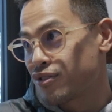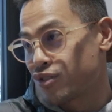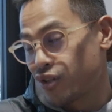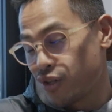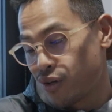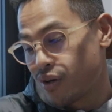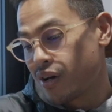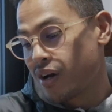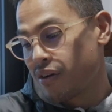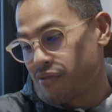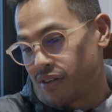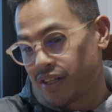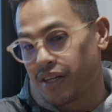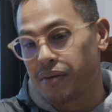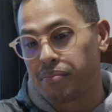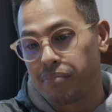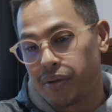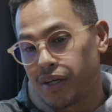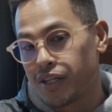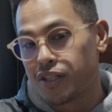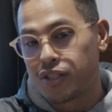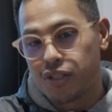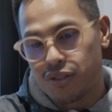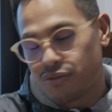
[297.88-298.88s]
so you have like a
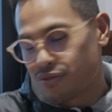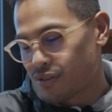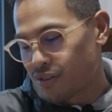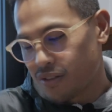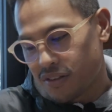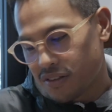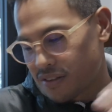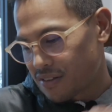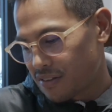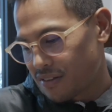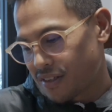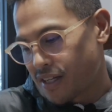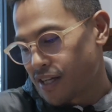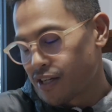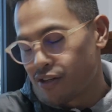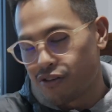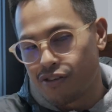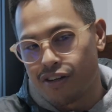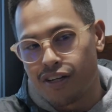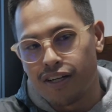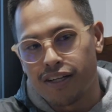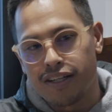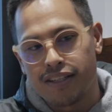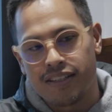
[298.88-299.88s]
bunch for
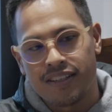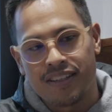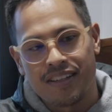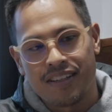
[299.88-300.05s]
later on.